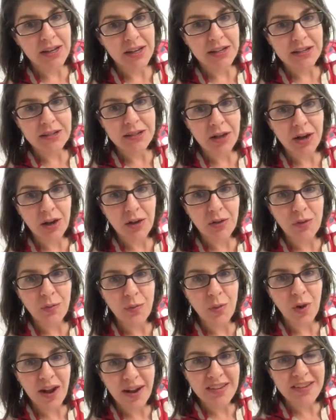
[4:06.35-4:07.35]
It's called
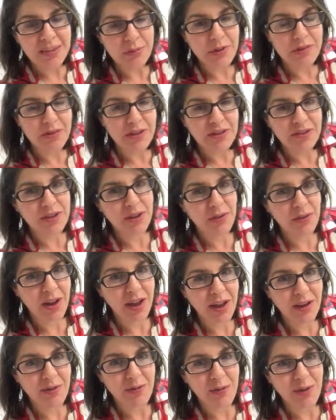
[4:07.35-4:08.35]
Why Some of Us Don't
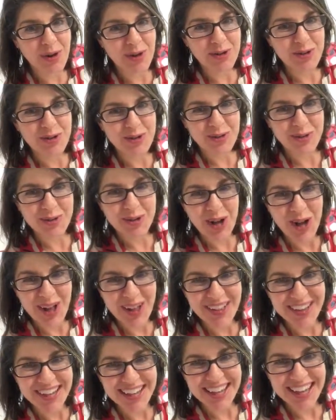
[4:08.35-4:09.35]
Have One True
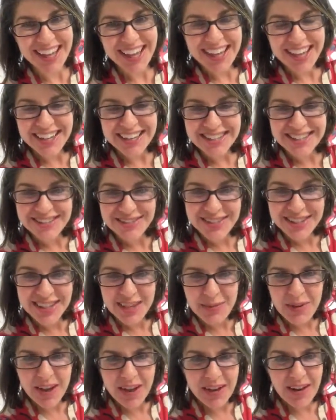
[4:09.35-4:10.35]
Calling. And it's really
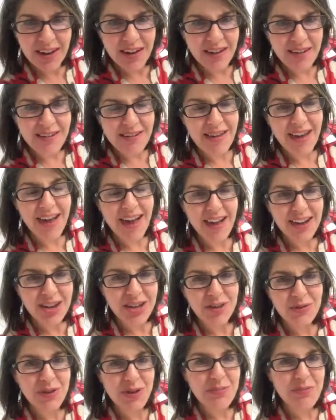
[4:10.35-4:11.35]
about how do
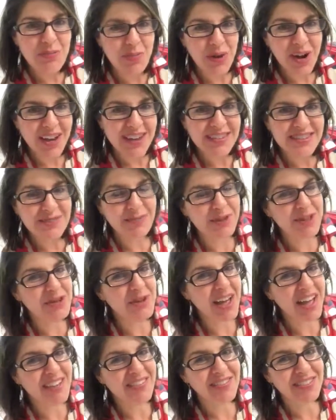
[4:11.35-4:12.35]
you embrace when you
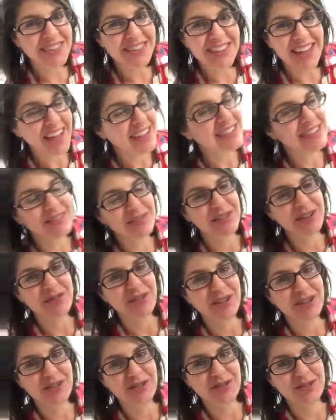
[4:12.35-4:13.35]
have lots of
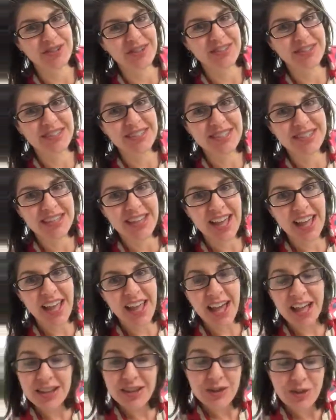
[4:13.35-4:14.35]
different interests
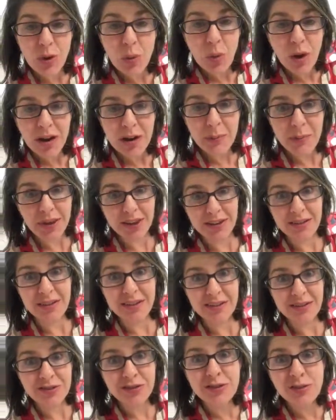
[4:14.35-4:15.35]
and you don't want to pick
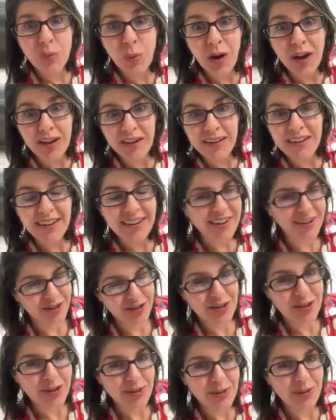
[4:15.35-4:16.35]
just 1 or
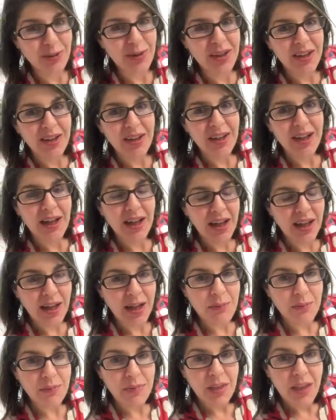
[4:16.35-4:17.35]
2.
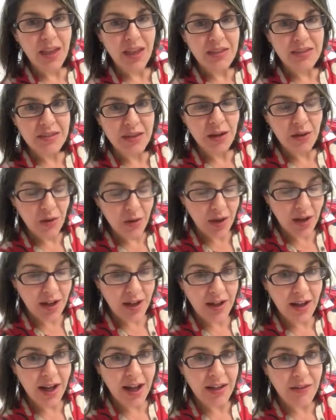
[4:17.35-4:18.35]

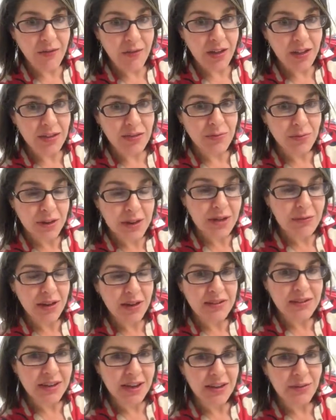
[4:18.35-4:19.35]
It's really
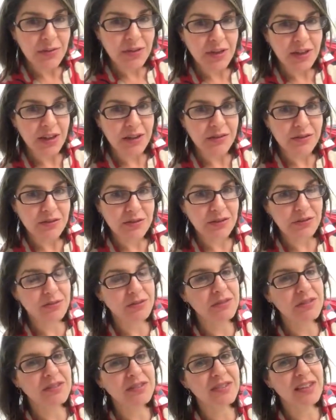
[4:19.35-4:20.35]
resonated with a lot of
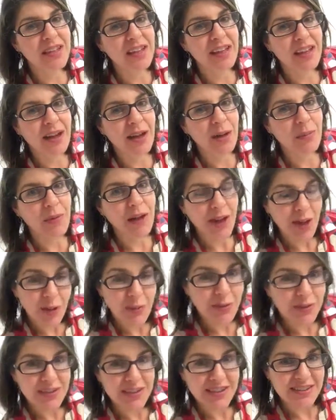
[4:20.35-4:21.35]
students. I hope
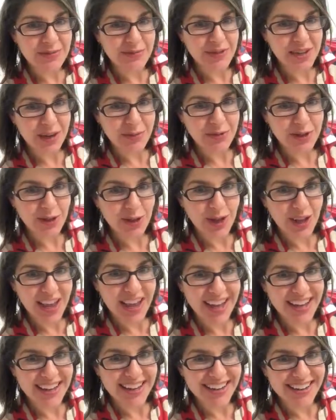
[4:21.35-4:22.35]
you'll take some time to look
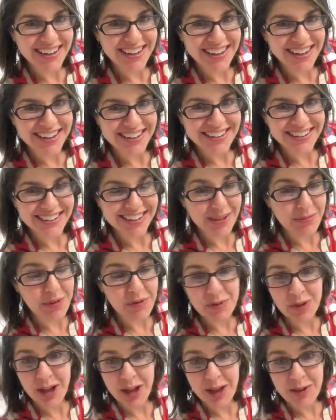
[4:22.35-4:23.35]
at it, and
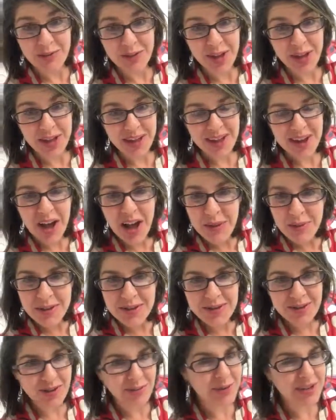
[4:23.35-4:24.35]
if you have
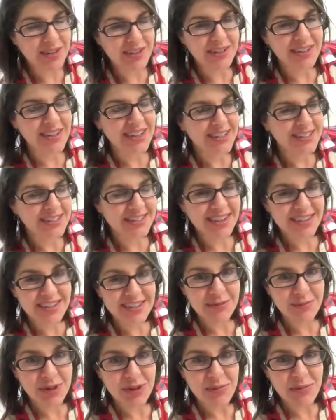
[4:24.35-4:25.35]
comments or want to discuss
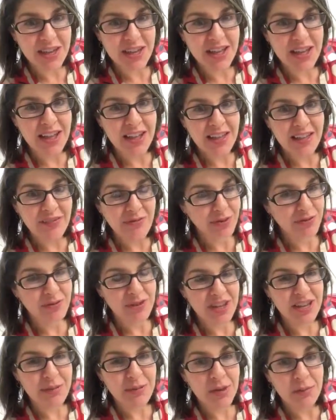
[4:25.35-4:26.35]
it with me, feel
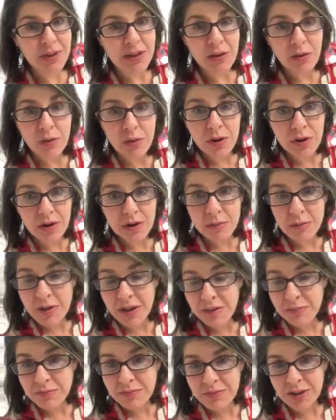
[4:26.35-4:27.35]
free to email me or
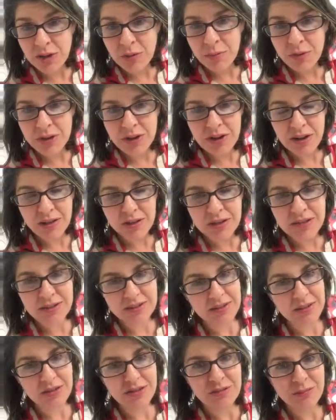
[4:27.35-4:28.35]
put it on the
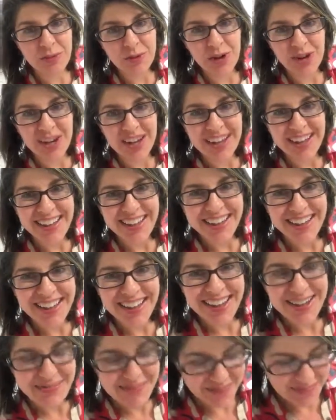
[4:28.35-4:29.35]
discussion board.
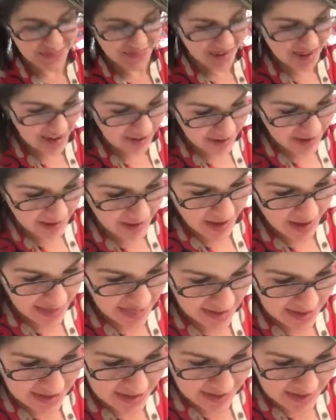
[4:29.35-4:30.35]
All right, I
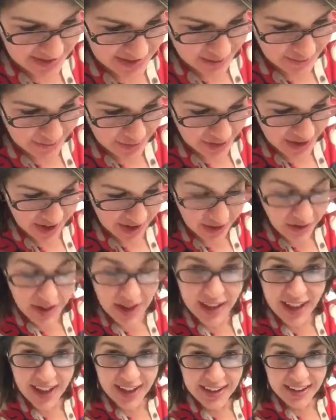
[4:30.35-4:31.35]
think that's it for now.
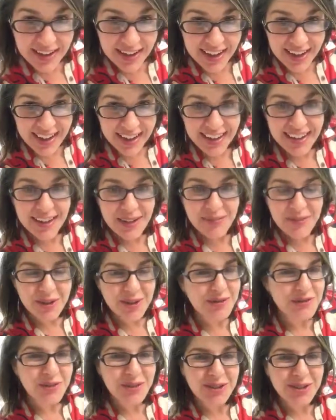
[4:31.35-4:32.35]
Again,
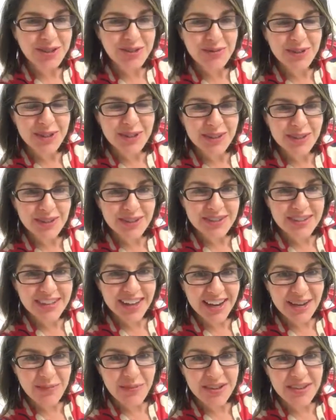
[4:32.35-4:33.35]
look forward to reading your
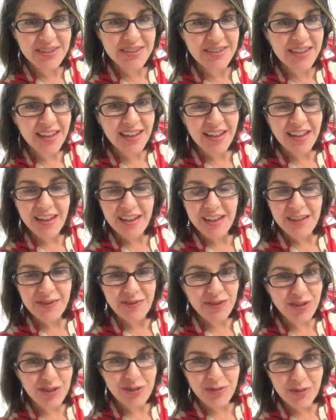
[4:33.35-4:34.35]
assignments.
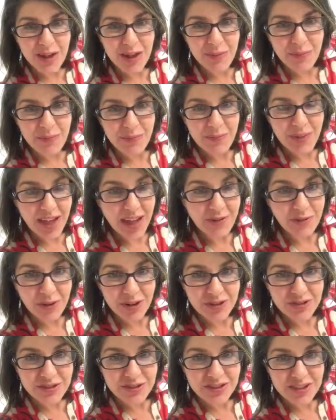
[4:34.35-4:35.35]
If you have
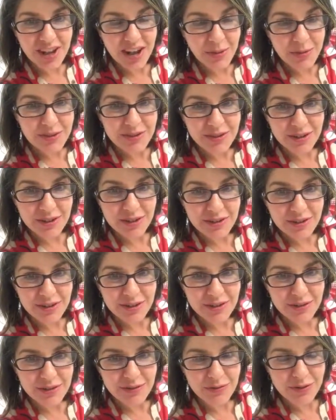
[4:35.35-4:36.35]
questions, comments, or
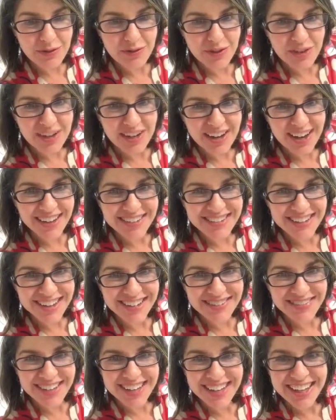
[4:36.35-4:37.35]
concerns, feel free to
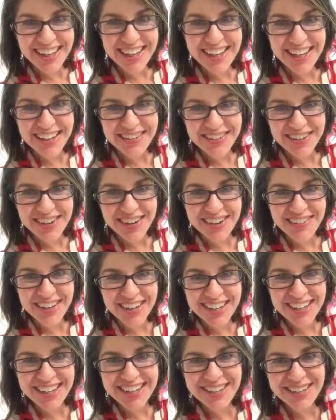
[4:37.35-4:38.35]
contact me. Have a great
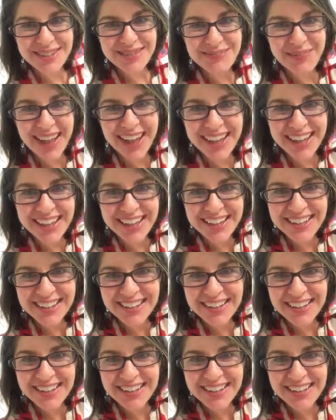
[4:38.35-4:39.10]
week. Bye.